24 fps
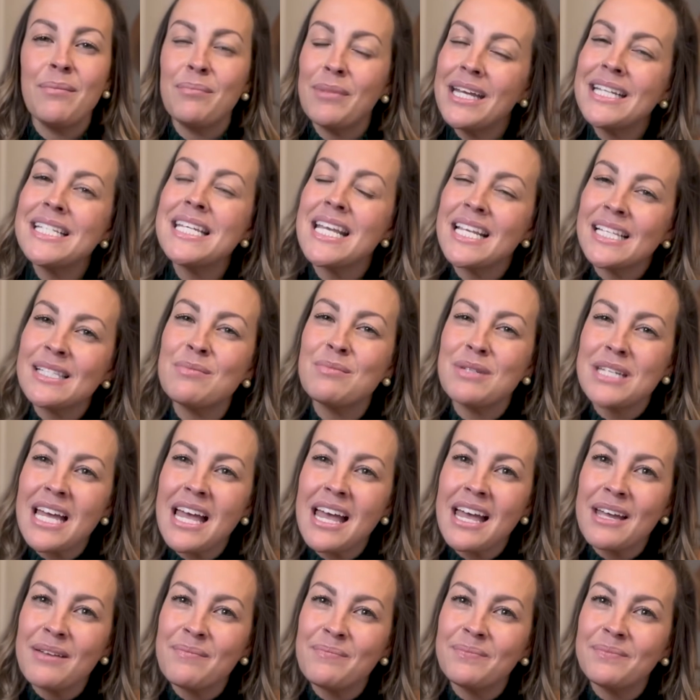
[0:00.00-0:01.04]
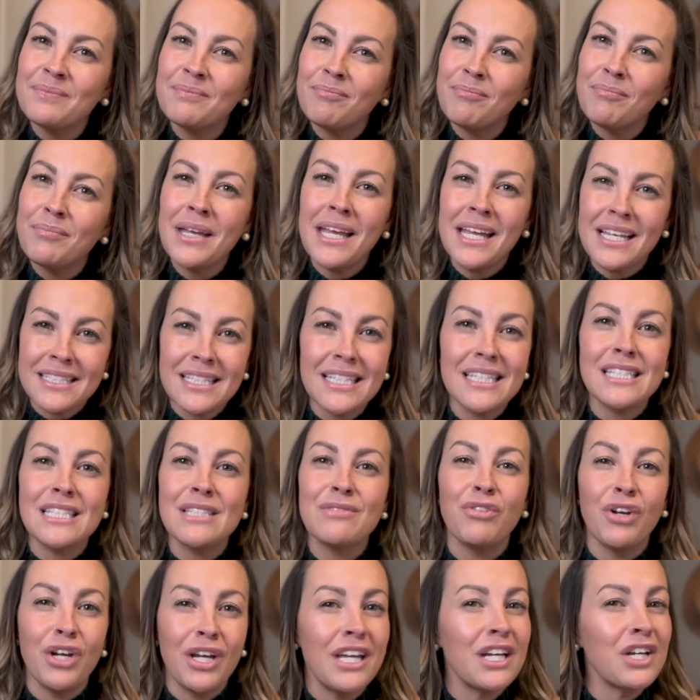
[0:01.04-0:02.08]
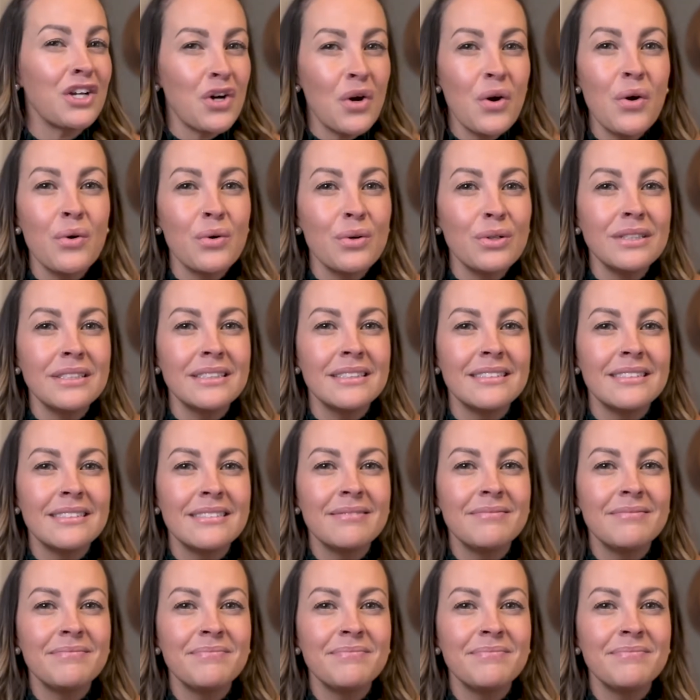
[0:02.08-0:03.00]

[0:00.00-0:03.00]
It may take some time because it's freaking cold,